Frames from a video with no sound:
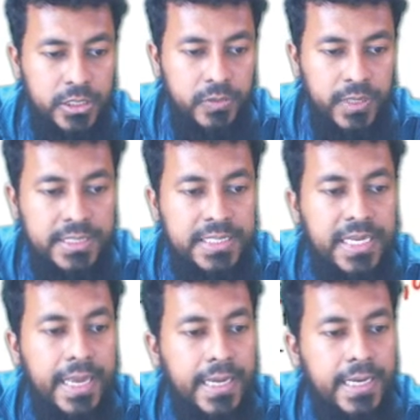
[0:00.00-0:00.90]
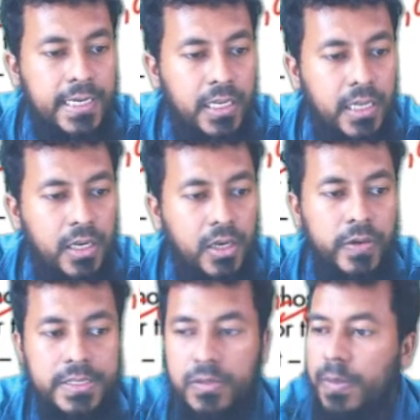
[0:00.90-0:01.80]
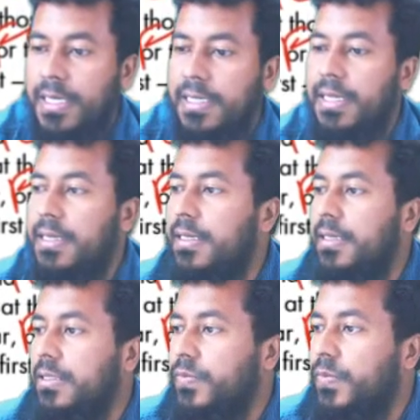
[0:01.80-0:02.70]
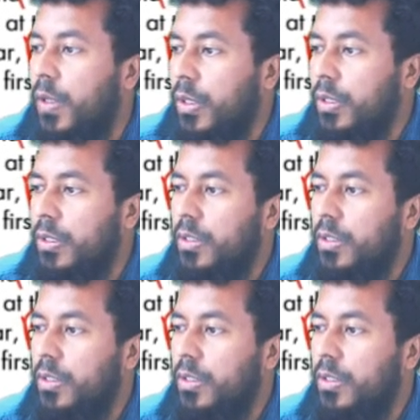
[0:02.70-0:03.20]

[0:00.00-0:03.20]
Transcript: you can take lowest one as well.